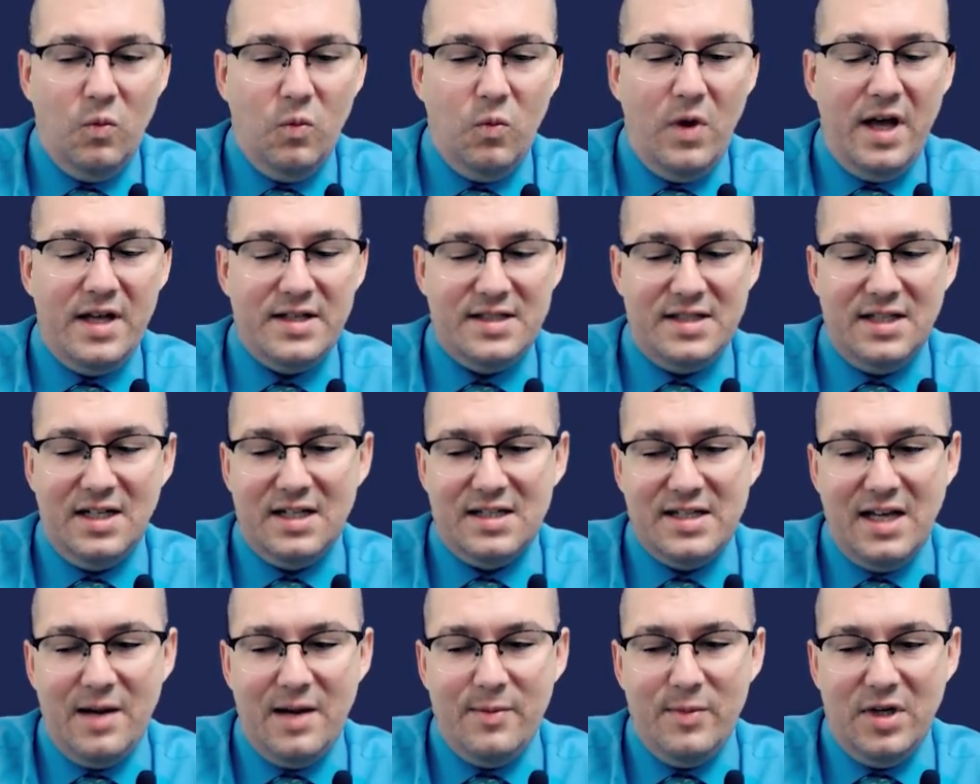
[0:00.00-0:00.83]
as an
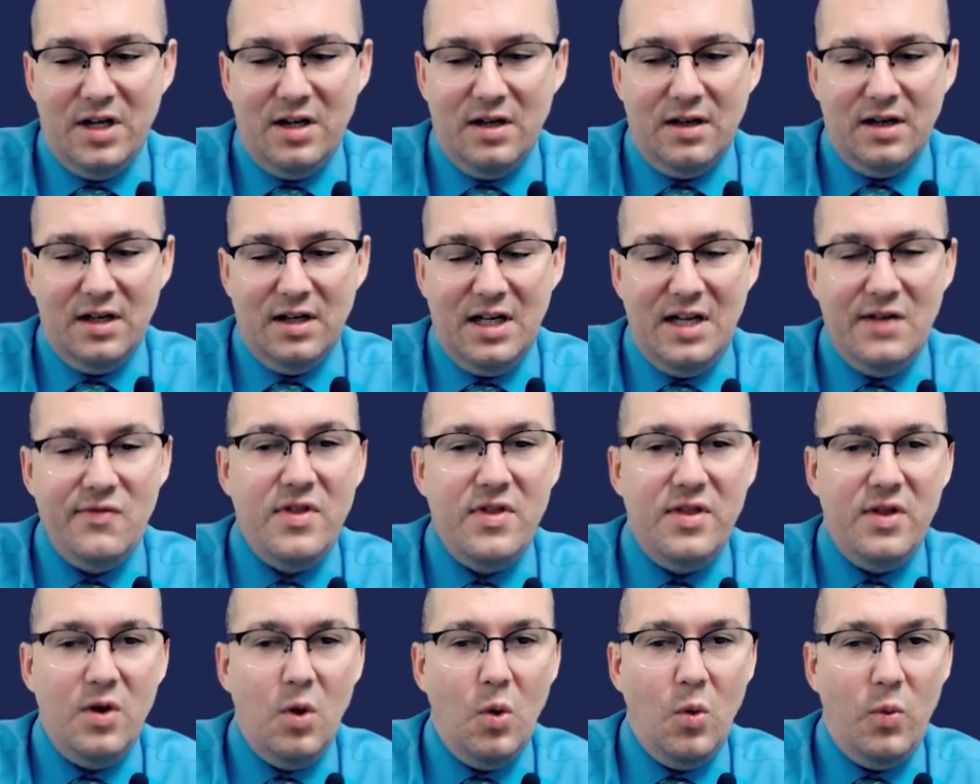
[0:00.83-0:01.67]
examiner, even
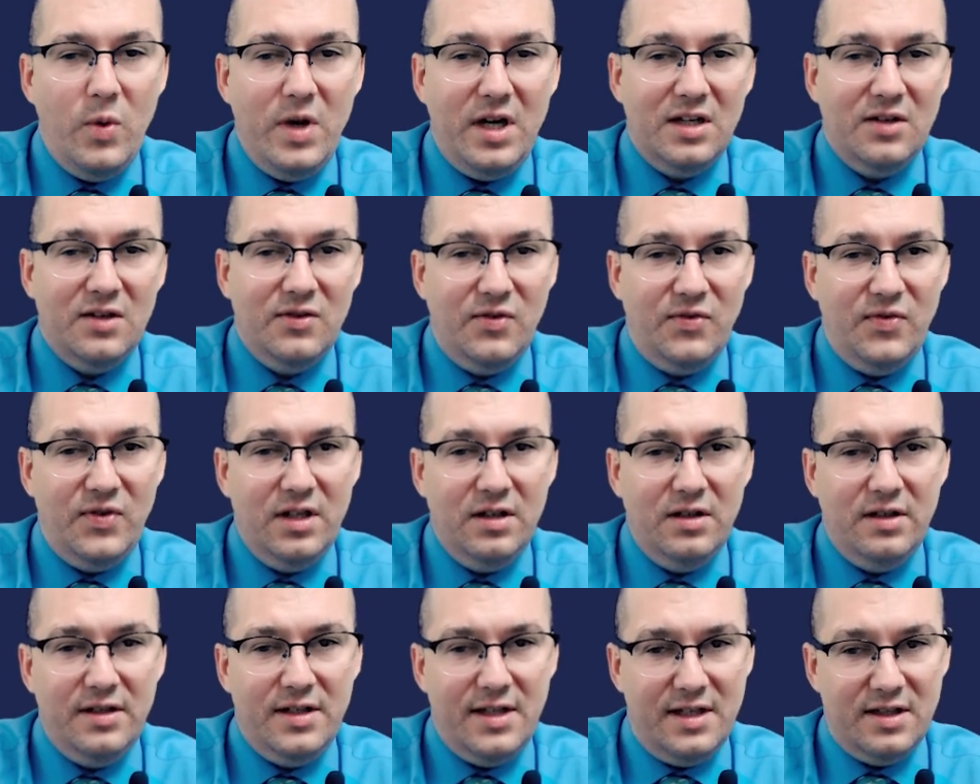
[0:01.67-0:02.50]
though we can
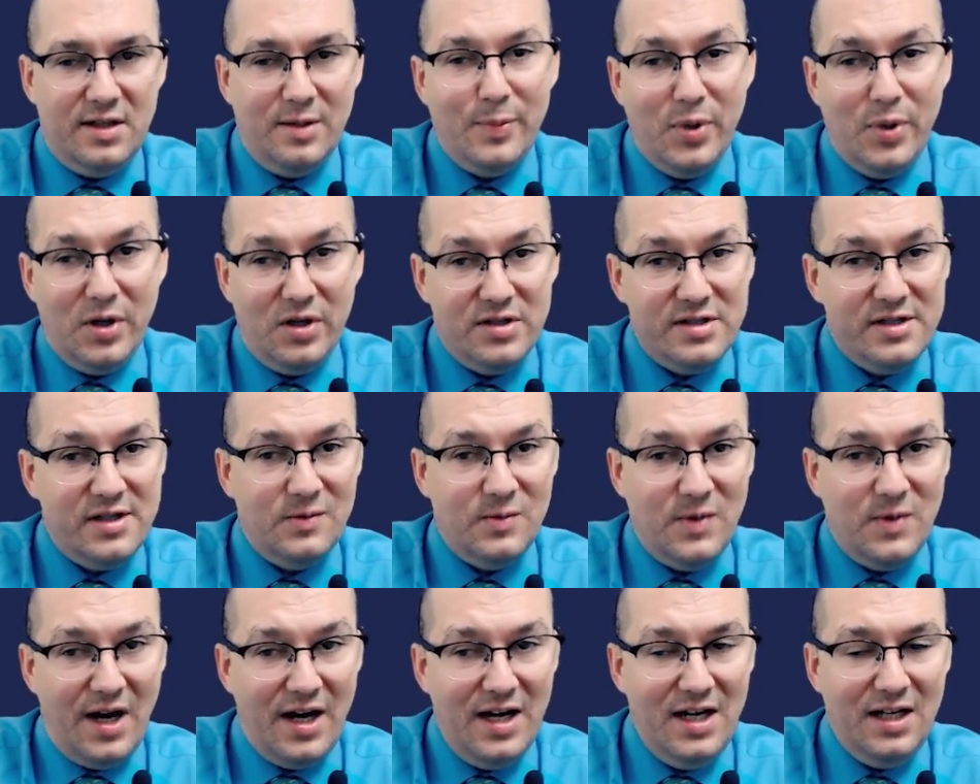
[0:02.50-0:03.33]
feel that the person
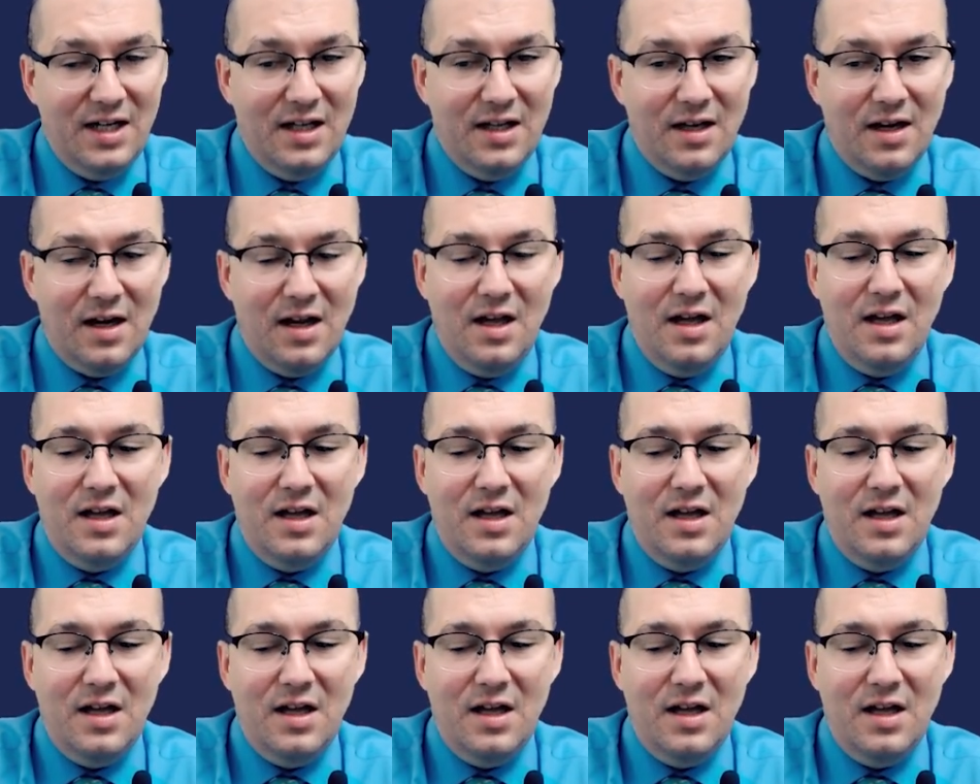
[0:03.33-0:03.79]
writing it